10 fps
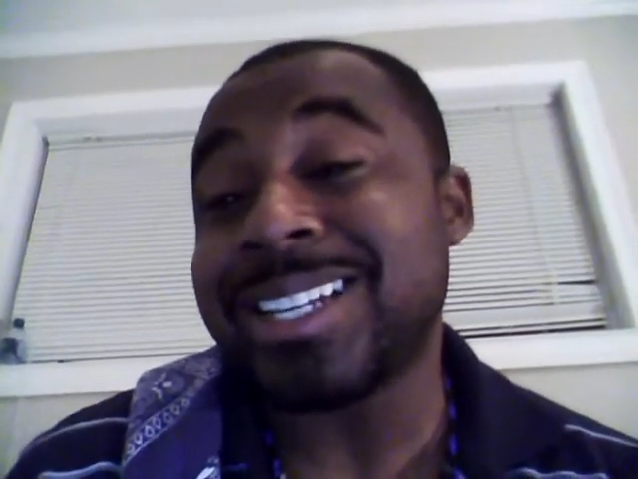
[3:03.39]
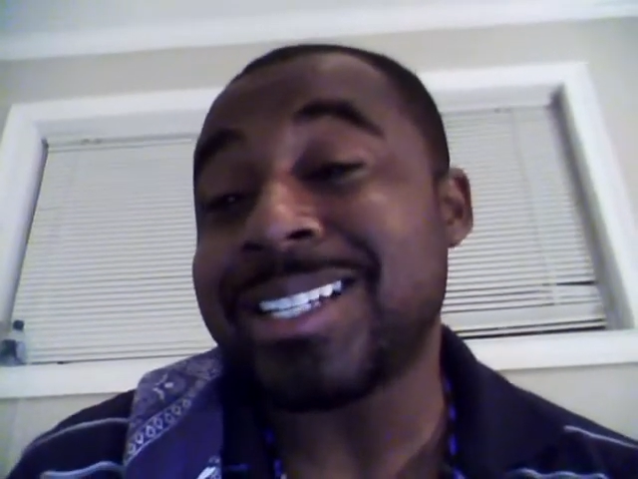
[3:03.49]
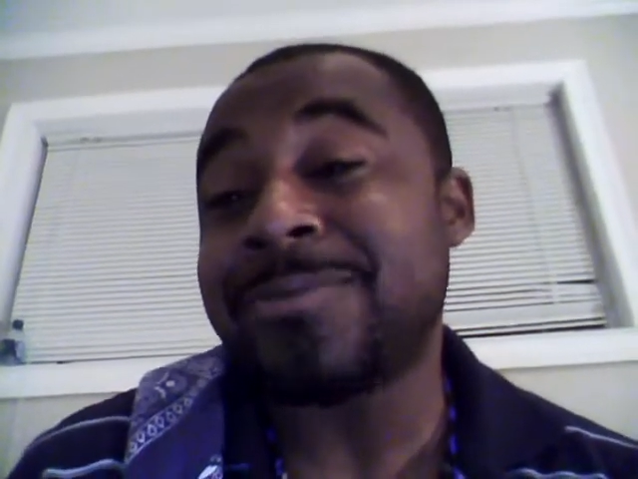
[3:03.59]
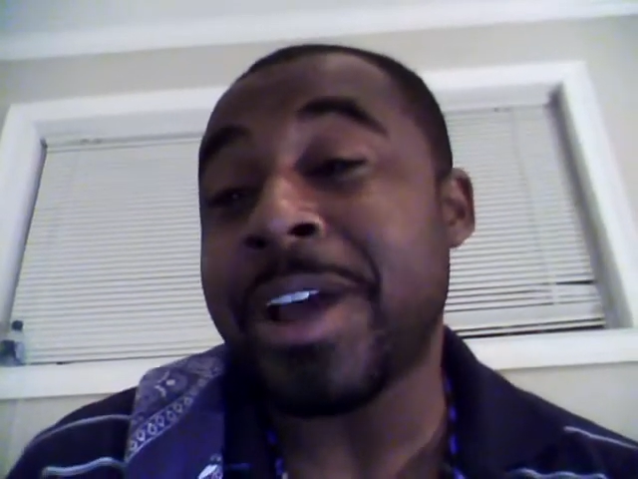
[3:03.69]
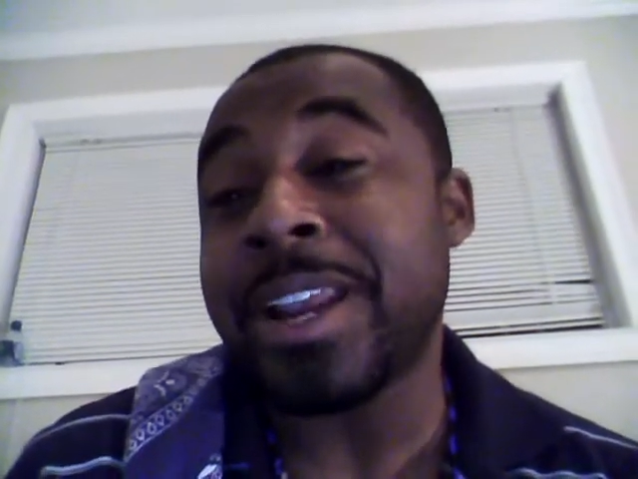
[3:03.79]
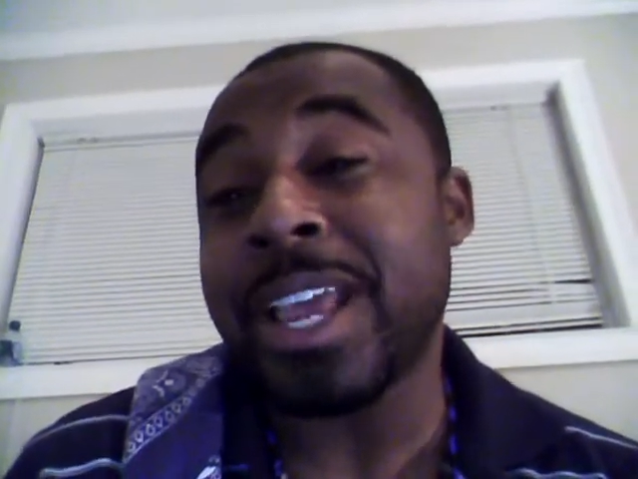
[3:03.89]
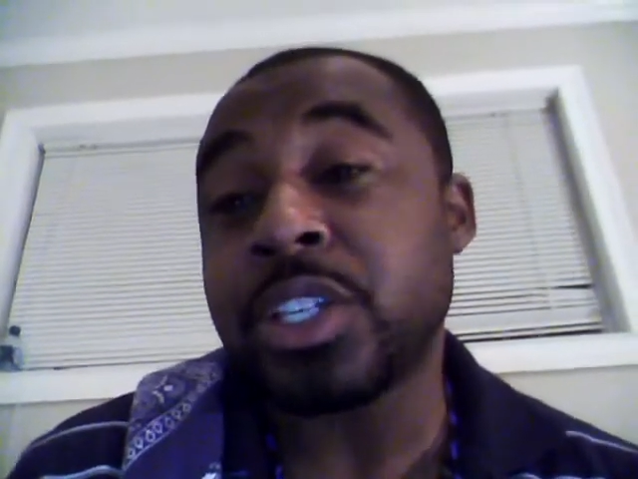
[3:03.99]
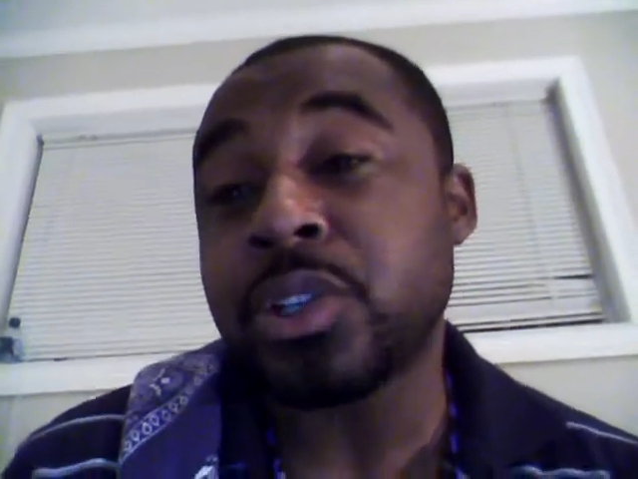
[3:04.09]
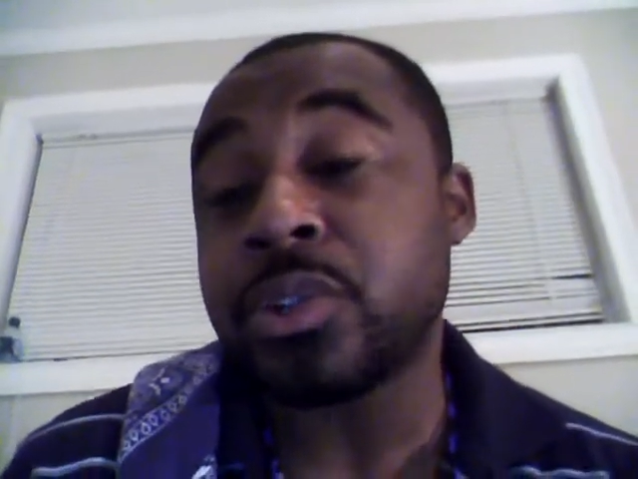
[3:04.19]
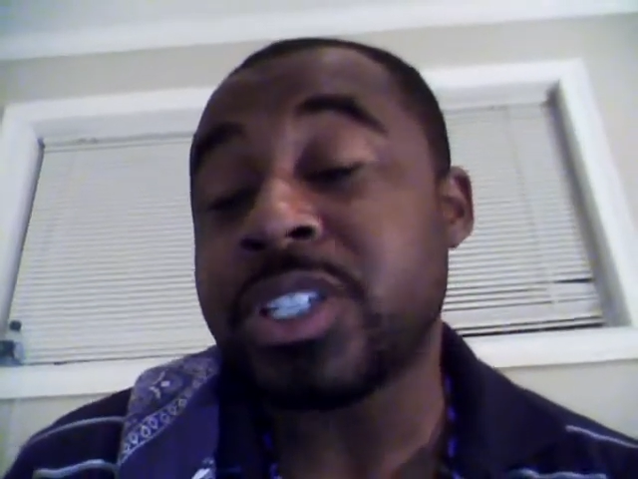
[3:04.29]
this
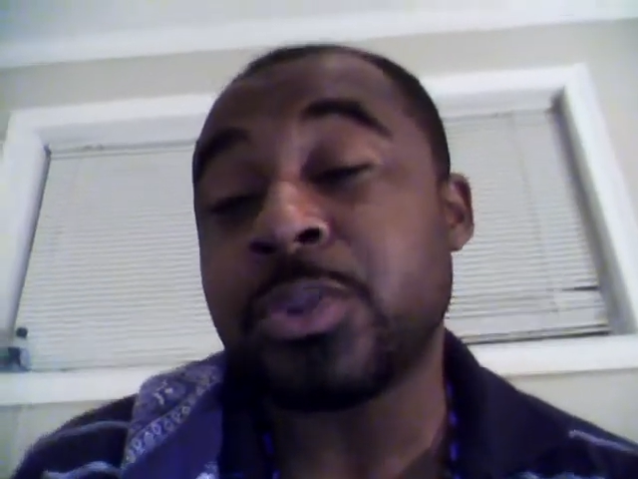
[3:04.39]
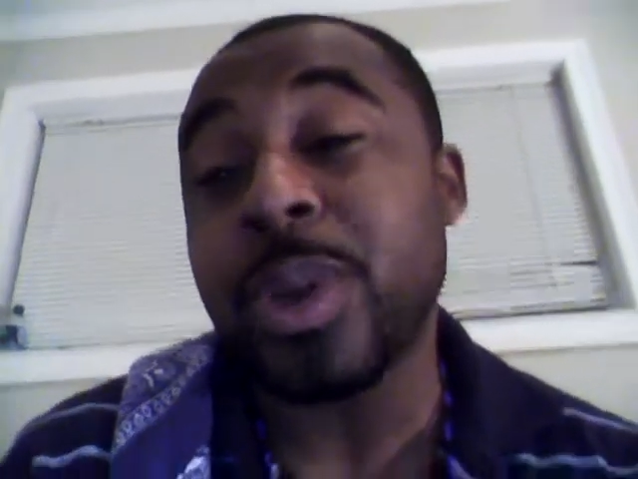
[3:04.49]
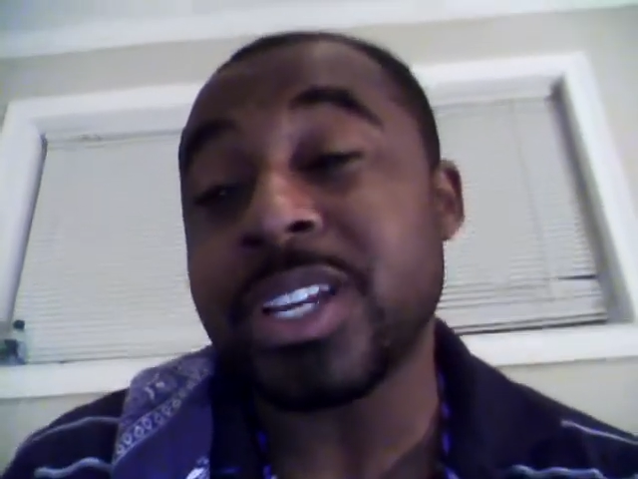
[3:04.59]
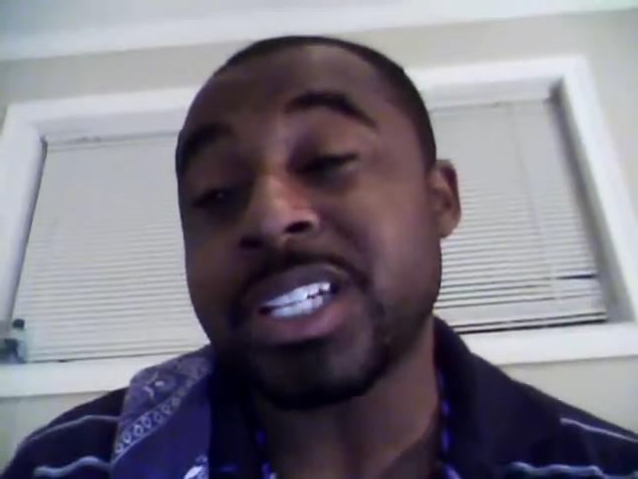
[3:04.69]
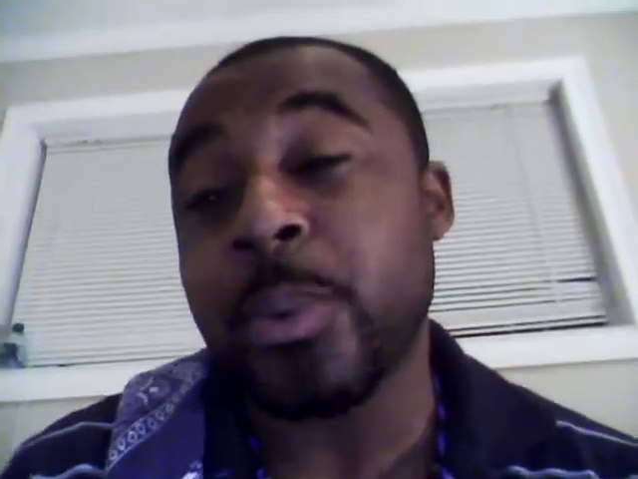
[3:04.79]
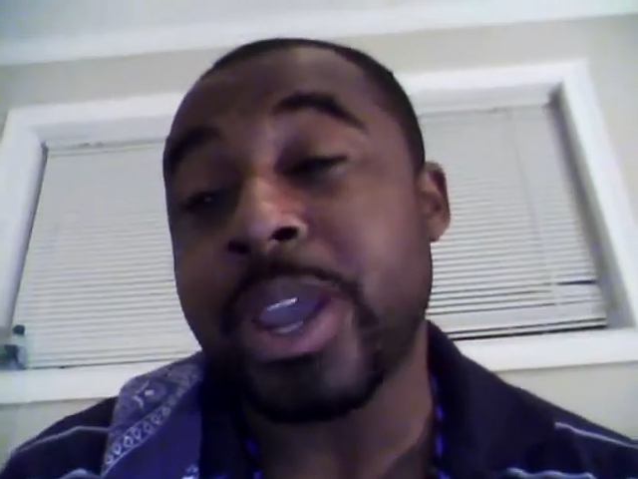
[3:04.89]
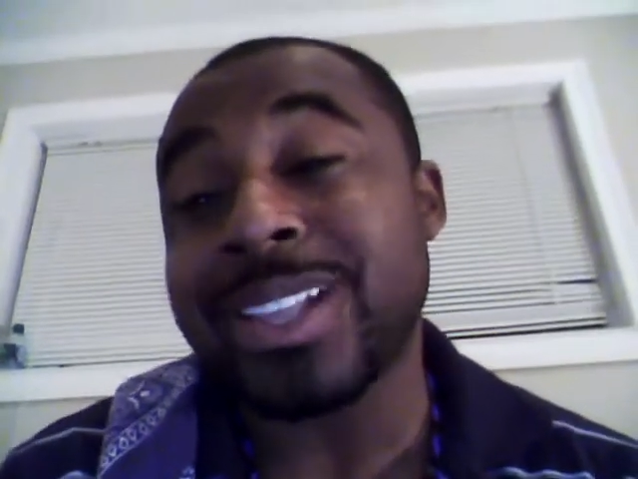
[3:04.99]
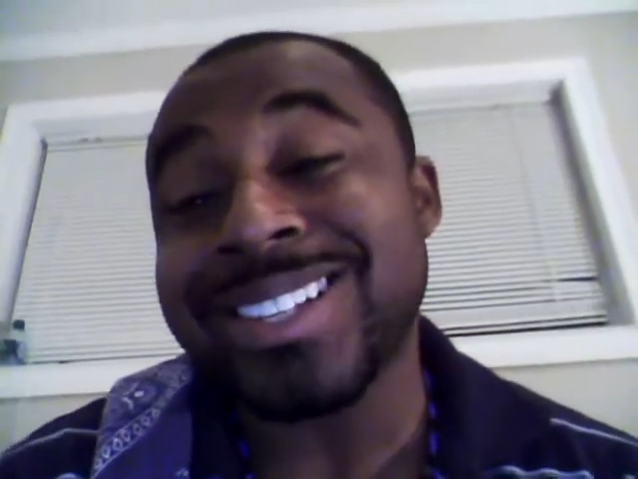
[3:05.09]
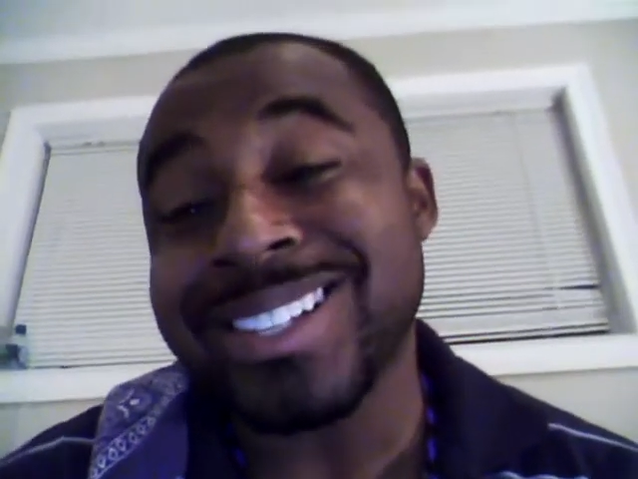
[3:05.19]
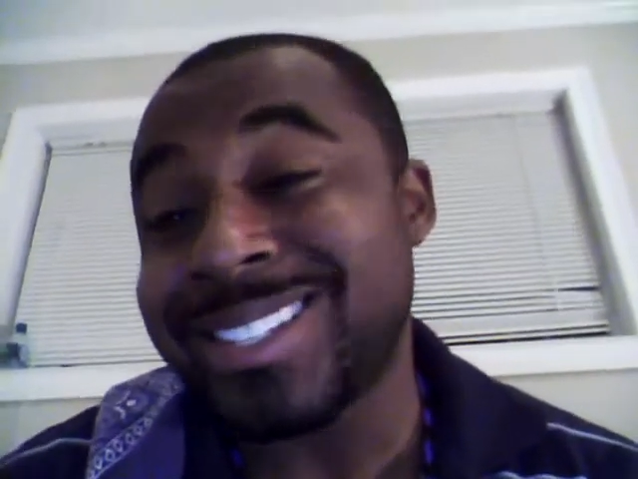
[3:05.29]
financial situation that we're
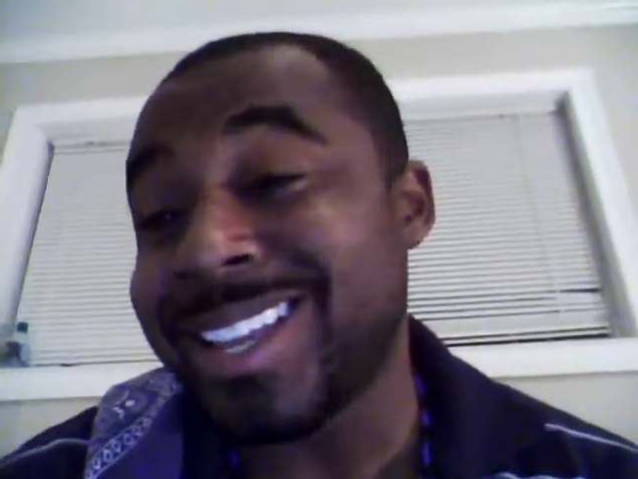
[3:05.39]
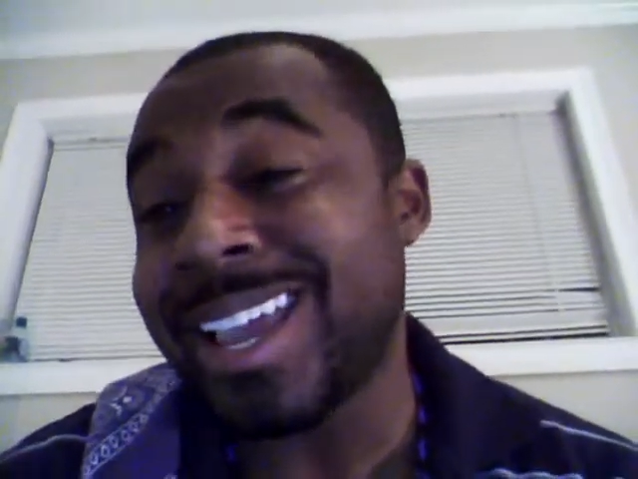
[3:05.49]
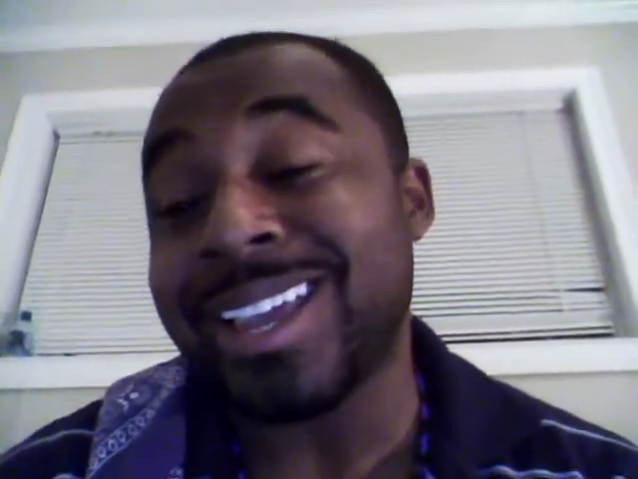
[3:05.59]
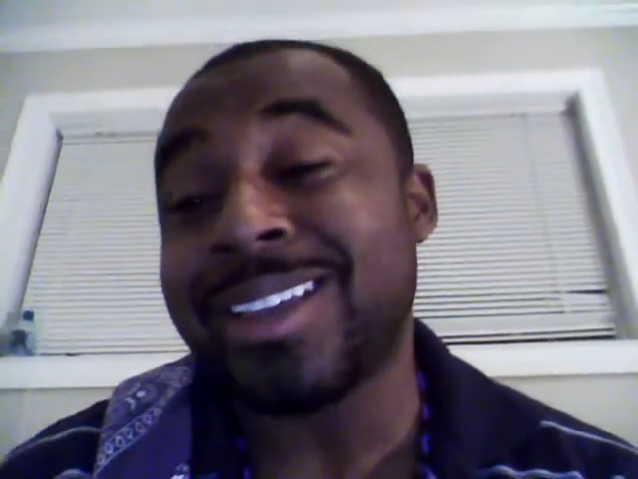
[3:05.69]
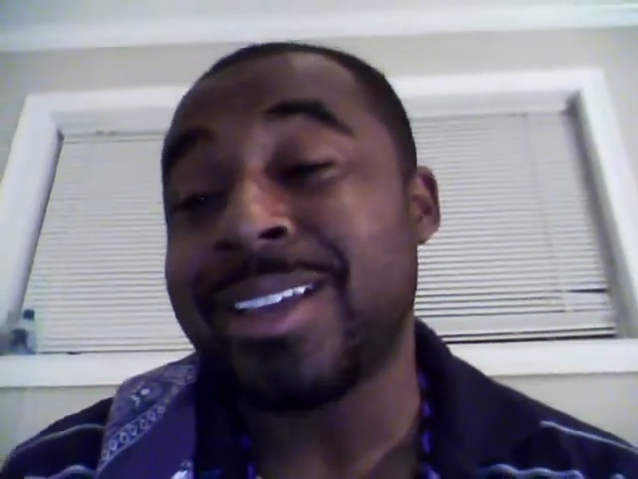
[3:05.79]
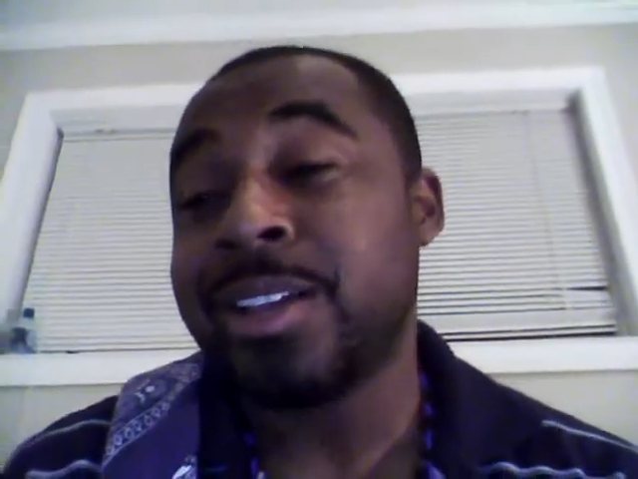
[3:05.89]
in to this day.